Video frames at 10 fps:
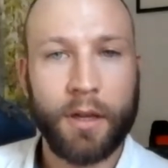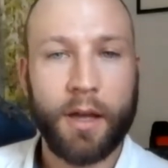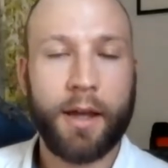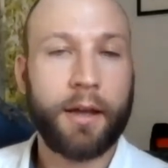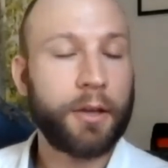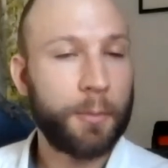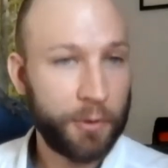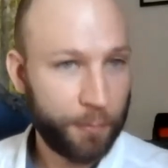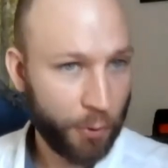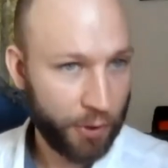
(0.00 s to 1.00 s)
A
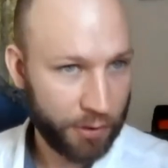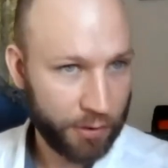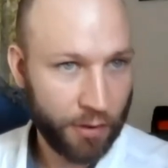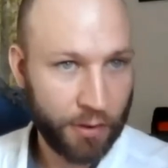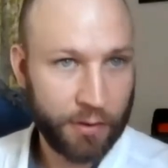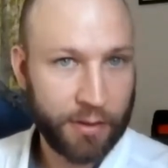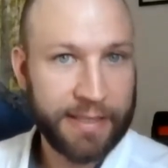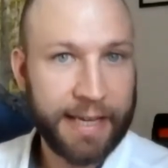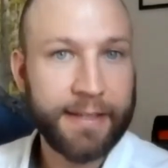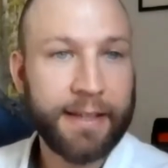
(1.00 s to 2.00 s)
couple of points on
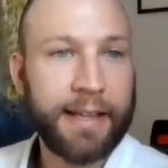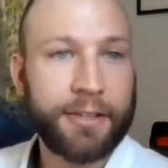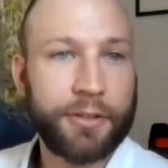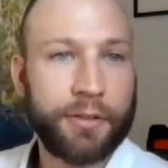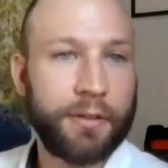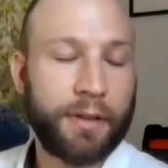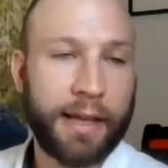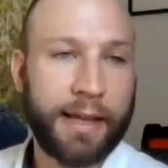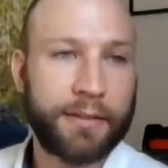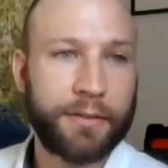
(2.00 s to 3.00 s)
data collection
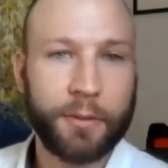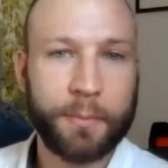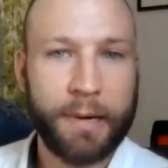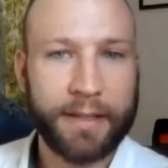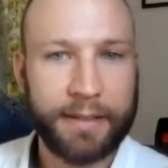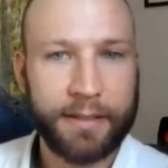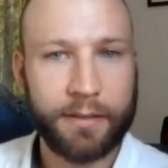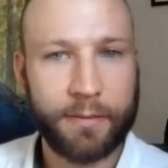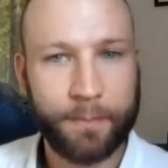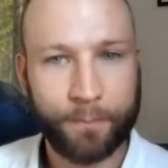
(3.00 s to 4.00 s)
and good
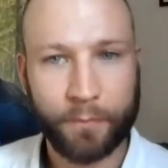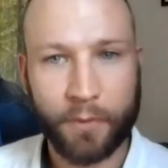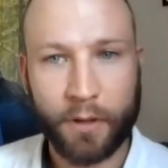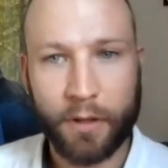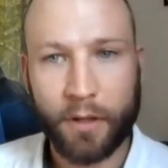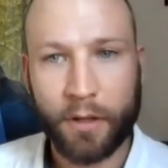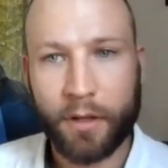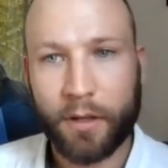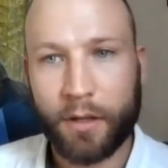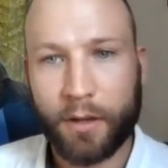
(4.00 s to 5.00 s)
practice
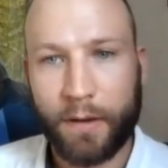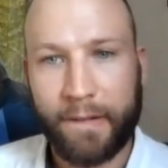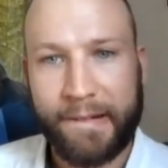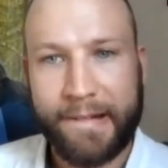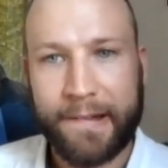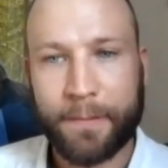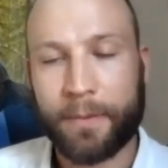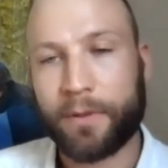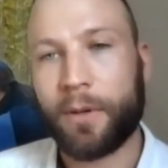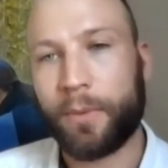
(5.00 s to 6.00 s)

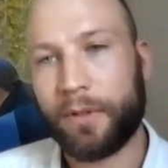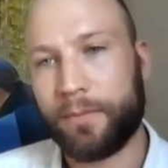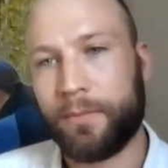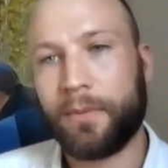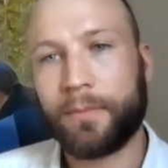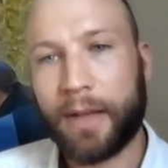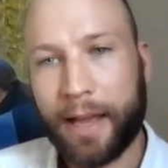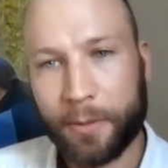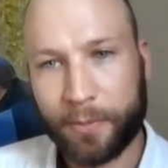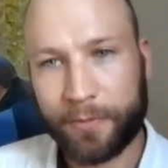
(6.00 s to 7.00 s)
that will
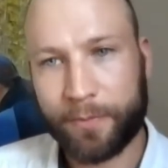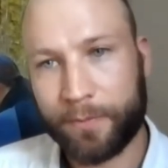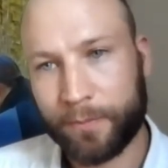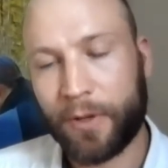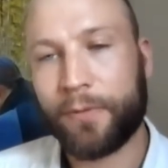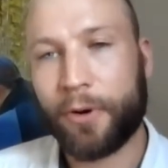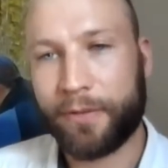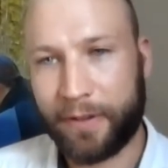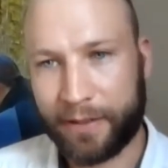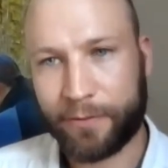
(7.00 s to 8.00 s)
help
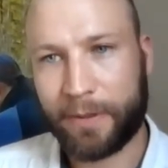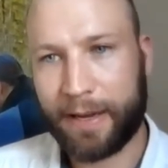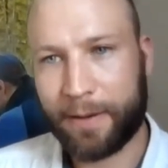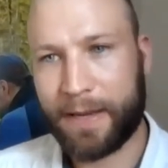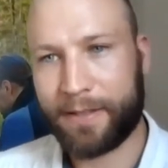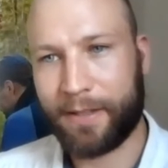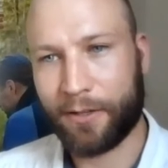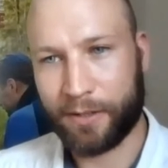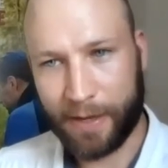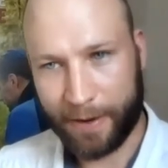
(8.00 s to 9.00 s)
avoid things from getting messy
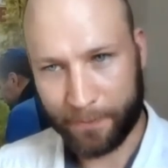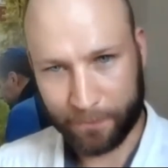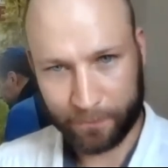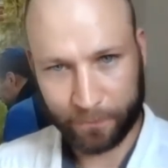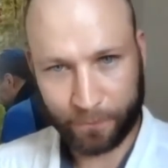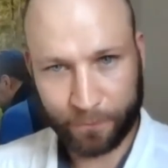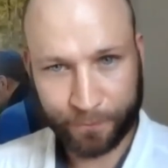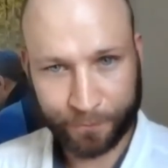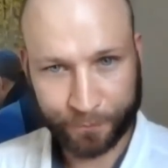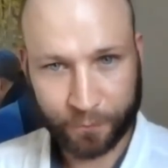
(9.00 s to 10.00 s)
on site and